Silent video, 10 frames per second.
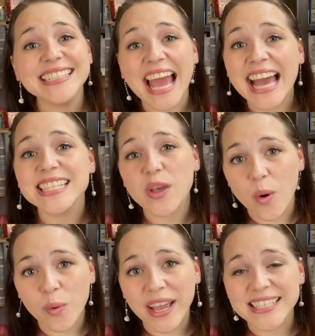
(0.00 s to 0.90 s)
as
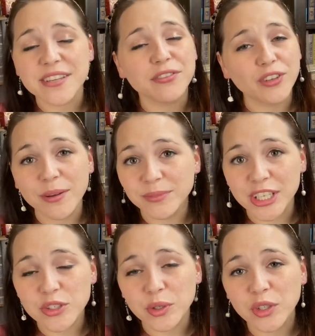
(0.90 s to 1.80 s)
always from
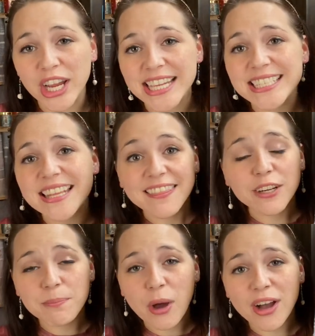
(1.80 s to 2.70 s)
LitJoy Crate, their
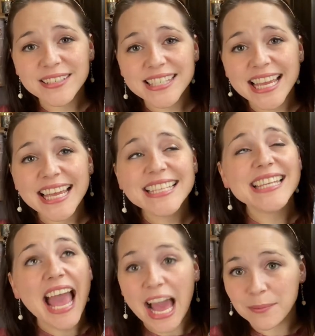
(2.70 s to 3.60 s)
box is
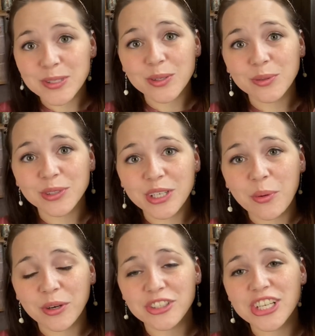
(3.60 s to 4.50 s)
absolutely
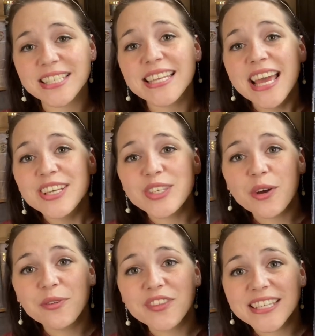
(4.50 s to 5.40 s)
gorgeous.
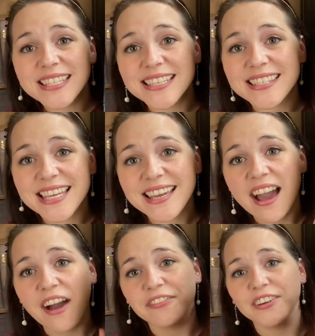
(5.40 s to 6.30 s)
So this is the
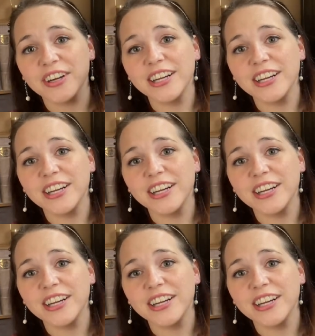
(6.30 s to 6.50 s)
cover.